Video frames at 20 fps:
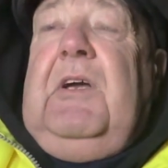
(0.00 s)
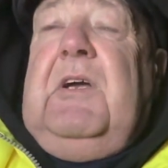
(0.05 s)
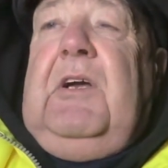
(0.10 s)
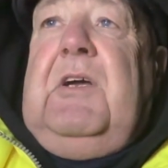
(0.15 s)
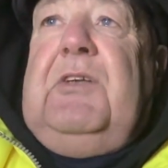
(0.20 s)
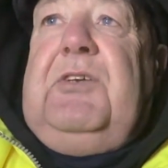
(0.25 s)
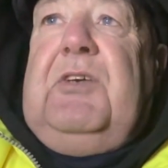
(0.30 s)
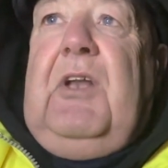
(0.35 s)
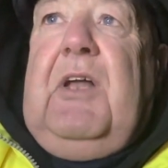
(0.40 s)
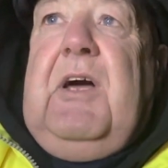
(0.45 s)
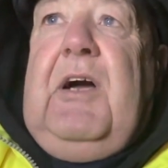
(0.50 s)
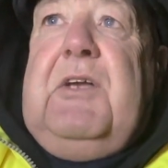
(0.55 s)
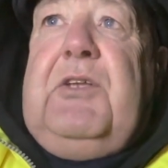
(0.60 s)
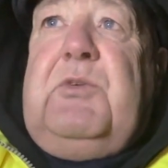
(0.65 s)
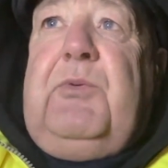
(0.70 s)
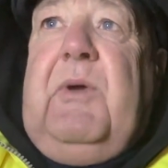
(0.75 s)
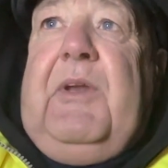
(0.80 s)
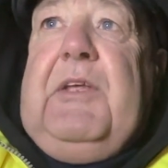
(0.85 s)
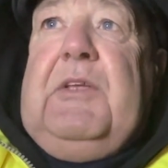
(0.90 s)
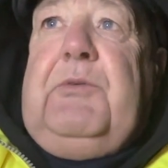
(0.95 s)
In July
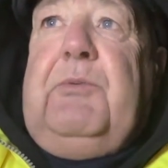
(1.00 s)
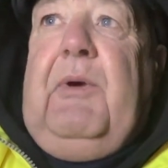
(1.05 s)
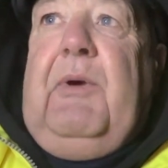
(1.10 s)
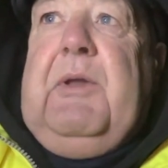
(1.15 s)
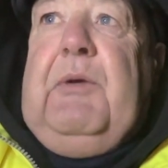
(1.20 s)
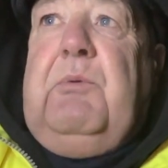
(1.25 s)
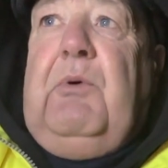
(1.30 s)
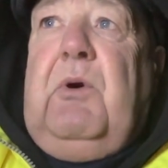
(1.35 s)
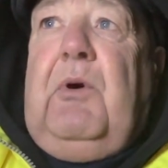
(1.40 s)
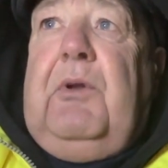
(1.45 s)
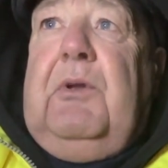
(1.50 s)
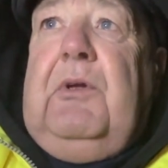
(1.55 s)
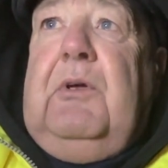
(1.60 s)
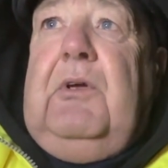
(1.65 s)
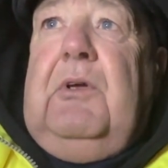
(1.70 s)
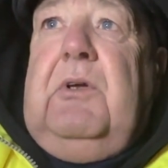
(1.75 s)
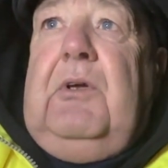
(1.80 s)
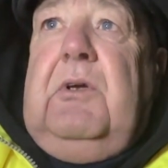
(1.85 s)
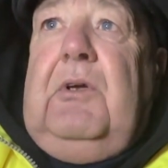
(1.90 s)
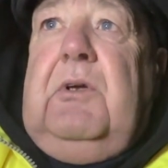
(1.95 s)
2021,
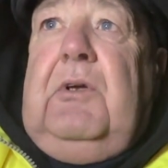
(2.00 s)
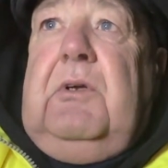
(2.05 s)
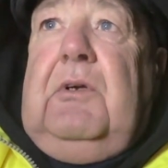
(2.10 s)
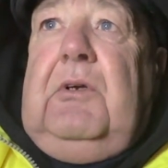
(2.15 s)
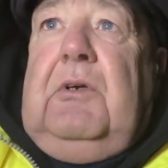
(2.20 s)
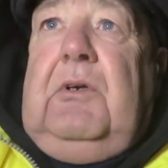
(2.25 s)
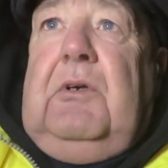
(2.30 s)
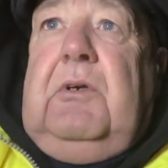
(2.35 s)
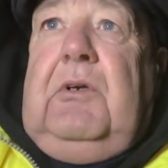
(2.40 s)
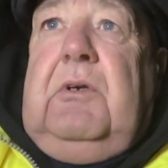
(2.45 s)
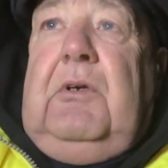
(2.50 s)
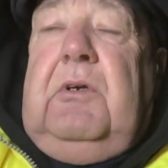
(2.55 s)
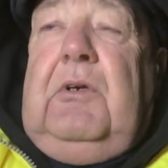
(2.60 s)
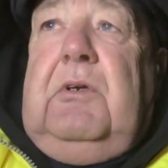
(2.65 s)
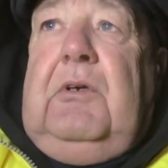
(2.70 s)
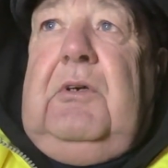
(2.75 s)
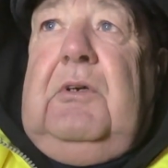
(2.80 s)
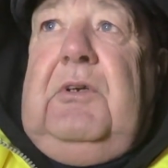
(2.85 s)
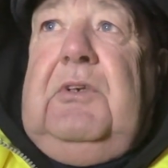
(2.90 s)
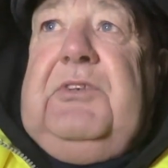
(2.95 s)

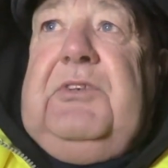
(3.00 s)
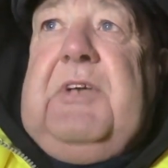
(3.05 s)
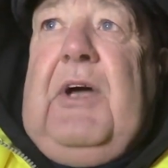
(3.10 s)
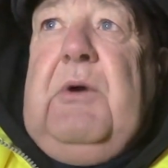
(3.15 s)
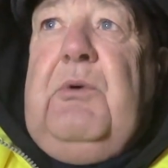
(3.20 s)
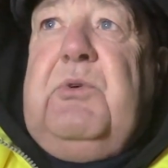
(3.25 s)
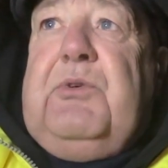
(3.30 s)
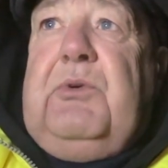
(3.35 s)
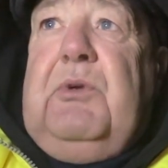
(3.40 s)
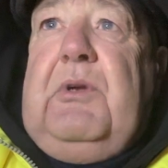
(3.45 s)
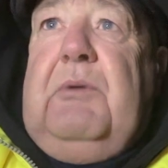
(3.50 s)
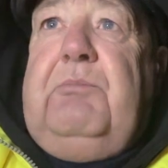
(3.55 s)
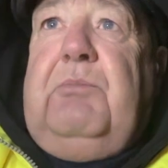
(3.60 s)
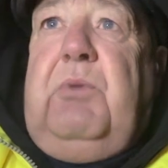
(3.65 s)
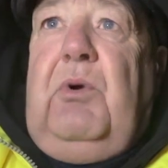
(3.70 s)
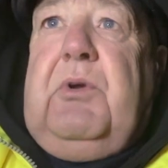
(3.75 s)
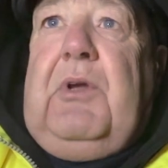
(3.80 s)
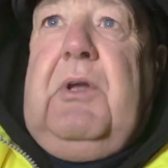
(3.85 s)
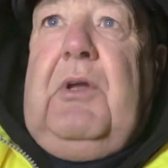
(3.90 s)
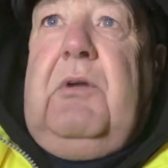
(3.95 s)
his house in
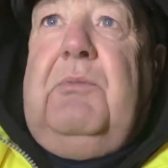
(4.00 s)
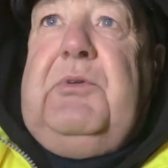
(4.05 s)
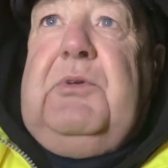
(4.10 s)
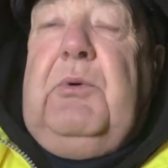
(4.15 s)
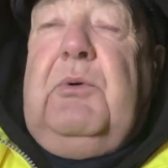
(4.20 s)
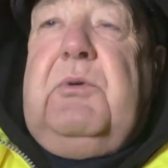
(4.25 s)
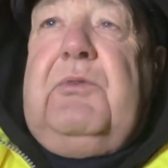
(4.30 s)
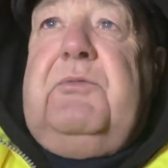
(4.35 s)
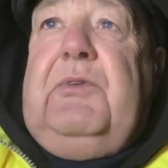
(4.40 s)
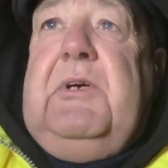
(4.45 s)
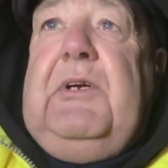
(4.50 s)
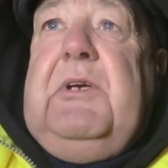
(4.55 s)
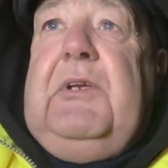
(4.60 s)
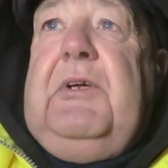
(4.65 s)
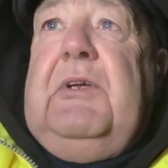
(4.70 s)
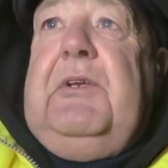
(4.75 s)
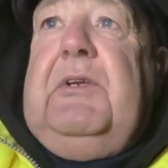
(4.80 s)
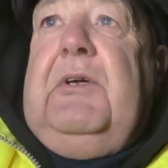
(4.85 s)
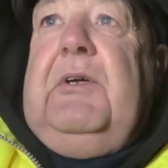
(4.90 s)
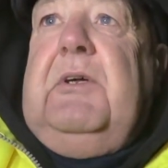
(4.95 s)
Buckinghamshire
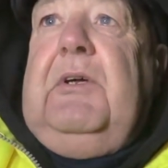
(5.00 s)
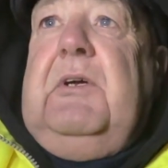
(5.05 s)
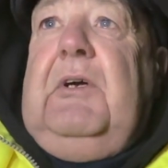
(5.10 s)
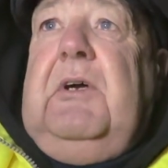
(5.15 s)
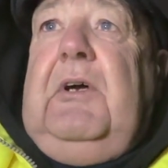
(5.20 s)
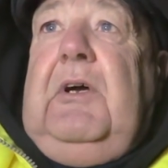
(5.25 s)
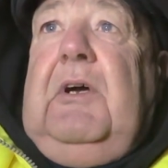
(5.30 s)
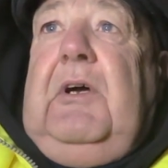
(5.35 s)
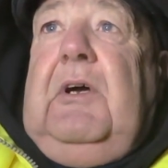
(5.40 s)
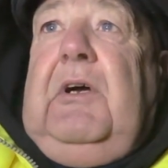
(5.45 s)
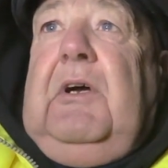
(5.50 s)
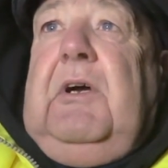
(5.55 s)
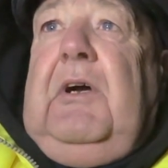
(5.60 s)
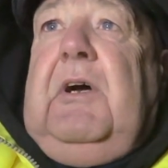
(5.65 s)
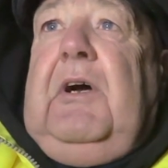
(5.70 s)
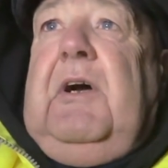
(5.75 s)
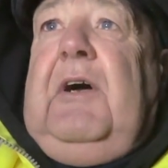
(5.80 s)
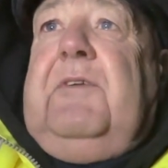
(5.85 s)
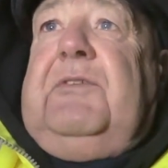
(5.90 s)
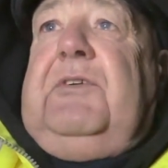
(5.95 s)
raided
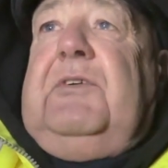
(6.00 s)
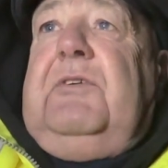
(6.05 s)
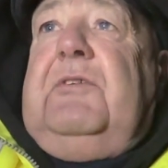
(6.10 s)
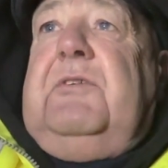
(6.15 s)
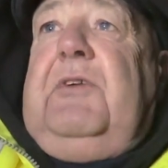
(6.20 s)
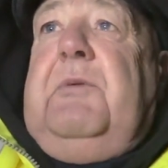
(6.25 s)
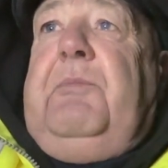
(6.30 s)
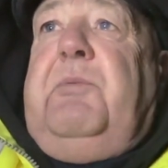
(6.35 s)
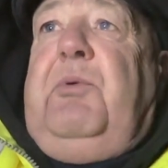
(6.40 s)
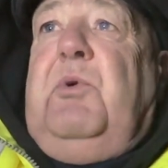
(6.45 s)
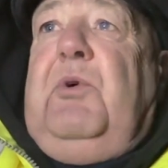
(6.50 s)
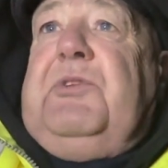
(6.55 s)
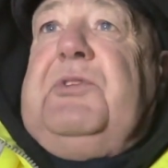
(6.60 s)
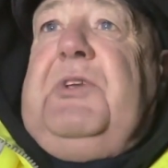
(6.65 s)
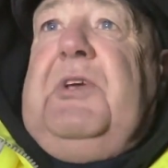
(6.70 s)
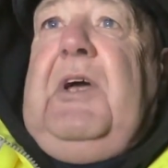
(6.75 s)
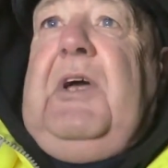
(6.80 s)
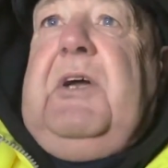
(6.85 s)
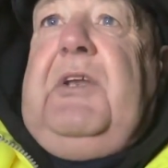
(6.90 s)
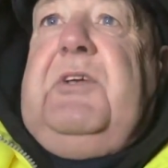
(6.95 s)
after reports
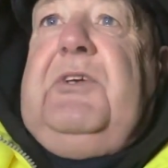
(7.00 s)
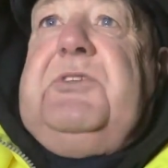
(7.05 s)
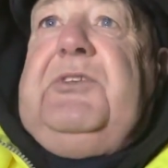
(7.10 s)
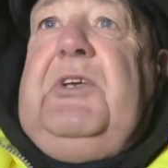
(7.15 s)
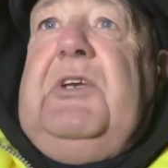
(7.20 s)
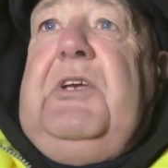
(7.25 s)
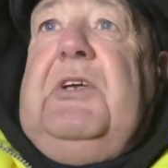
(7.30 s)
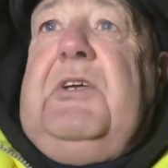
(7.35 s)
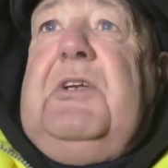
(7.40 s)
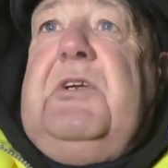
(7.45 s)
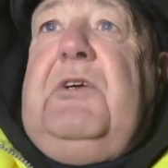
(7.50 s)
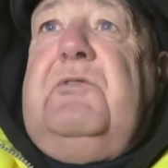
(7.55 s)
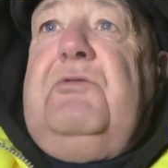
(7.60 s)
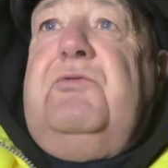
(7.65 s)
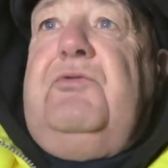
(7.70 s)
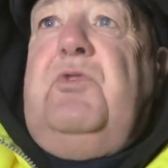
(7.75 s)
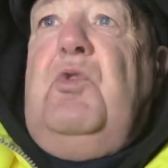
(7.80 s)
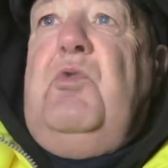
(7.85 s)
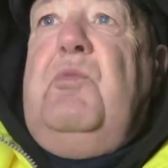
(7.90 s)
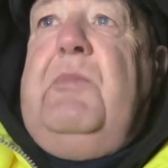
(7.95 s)
that he had a secret
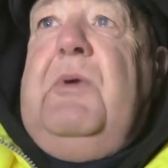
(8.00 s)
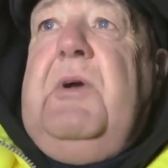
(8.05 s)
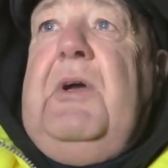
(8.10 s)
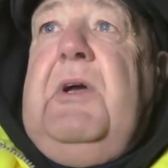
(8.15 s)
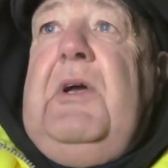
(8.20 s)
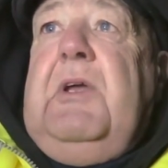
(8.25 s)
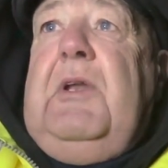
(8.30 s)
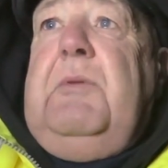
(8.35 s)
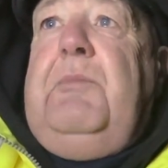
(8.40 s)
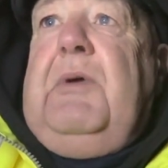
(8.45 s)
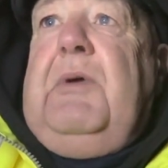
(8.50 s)
room hidden